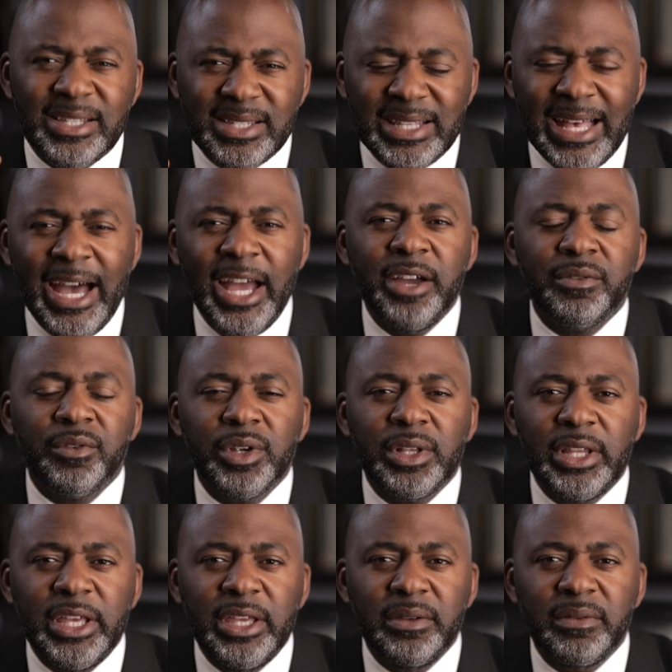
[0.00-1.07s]
sigh of
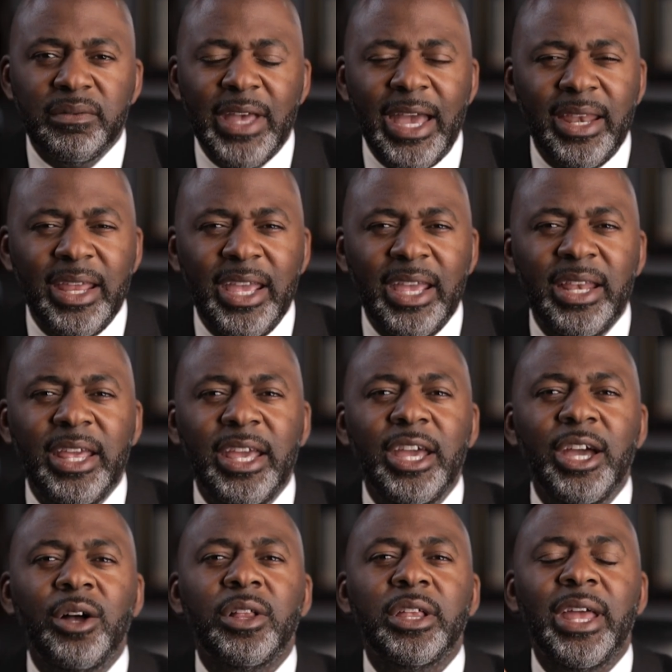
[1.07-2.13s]
relief, that
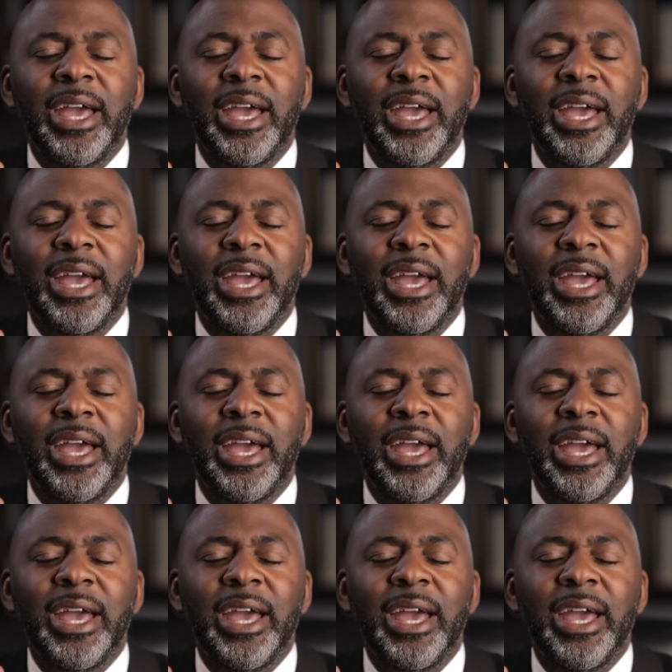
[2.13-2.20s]
inhale and